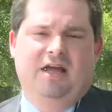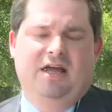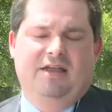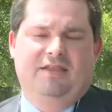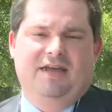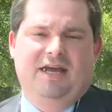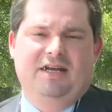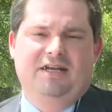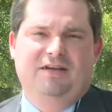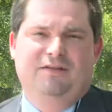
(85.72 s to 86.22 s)

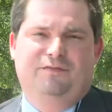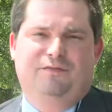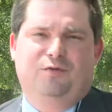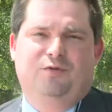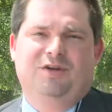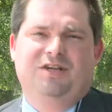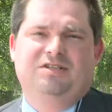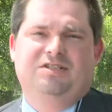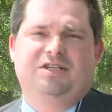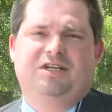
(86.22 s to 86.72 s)
They did
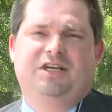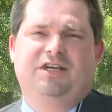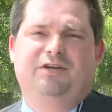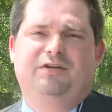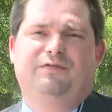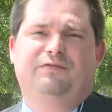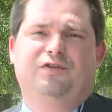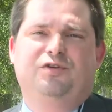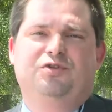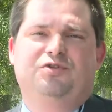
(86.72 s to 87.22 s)
forensic
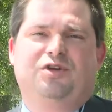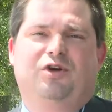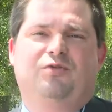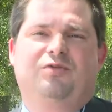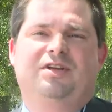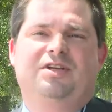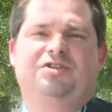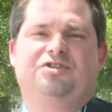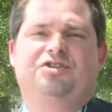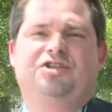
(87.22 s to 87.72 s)
interviews
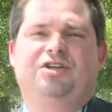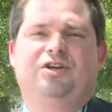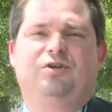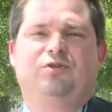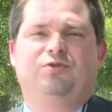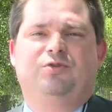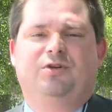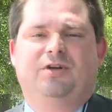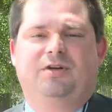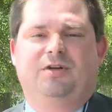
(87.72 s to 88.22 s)
on these
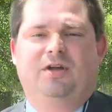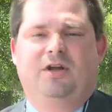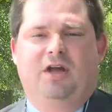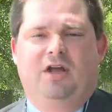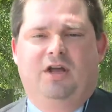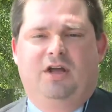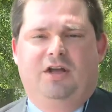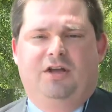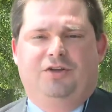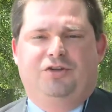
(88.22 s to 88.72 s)

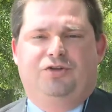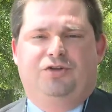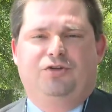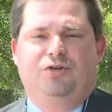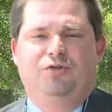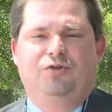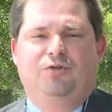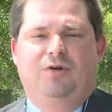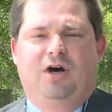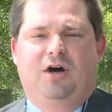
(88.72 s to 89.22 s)
children
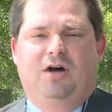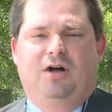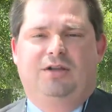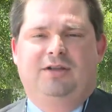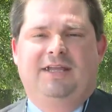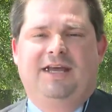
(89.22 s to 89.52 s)
to uh,